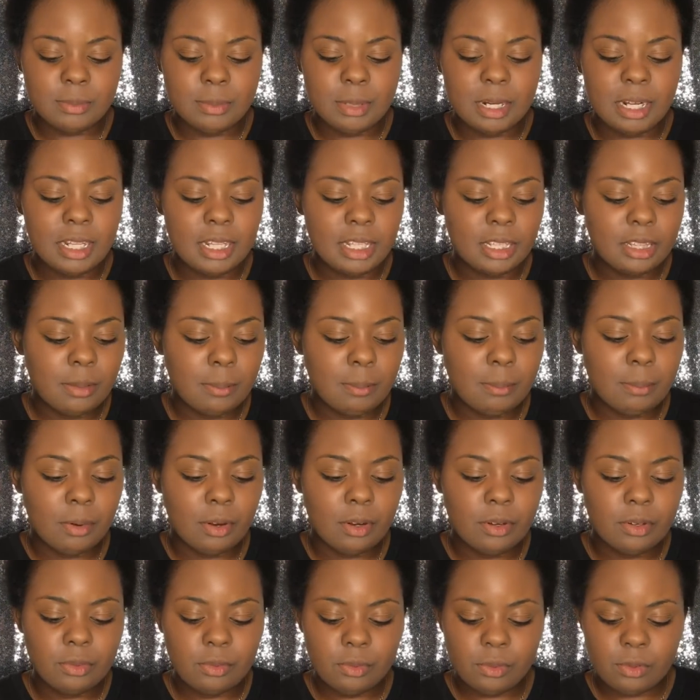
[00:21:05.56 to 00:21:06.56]
but I like the
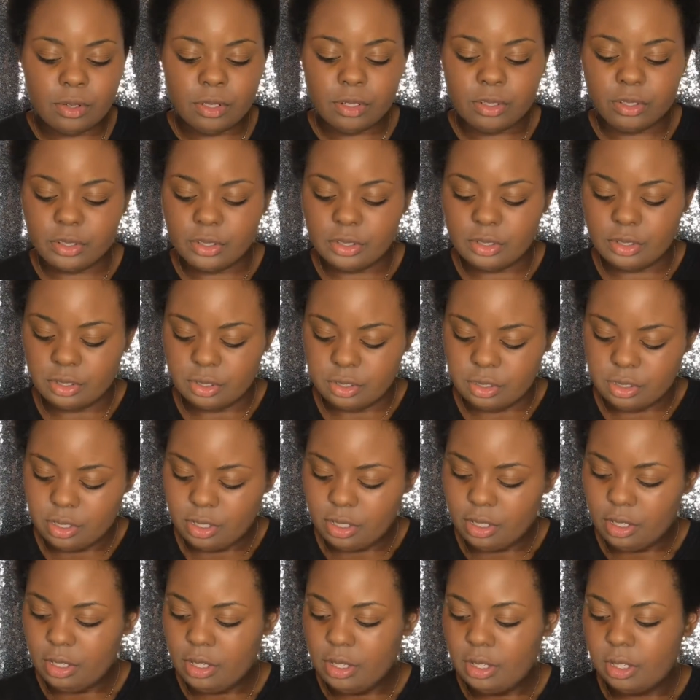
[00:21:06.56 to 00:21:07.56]
burnt orange,
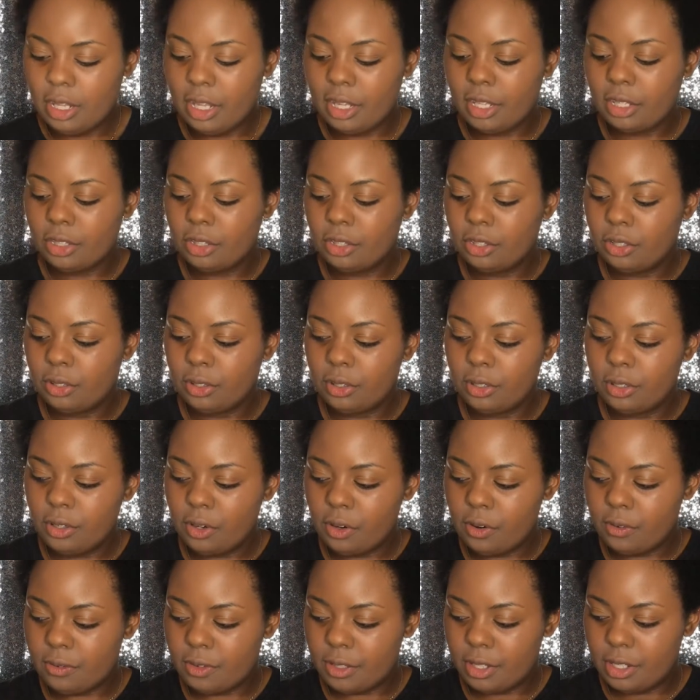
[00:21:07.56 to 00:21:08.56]
like alert
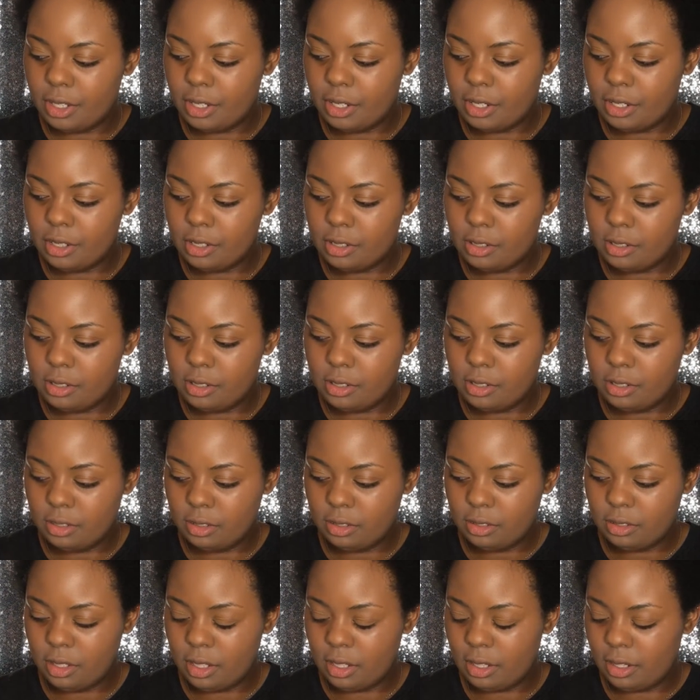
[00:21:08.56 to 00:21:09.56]
over here.
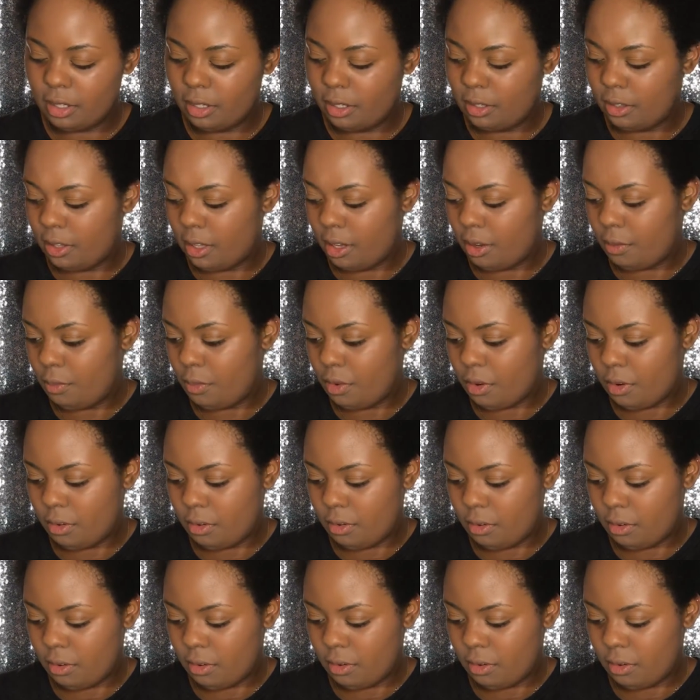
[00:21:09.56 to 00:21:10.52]
I like that one.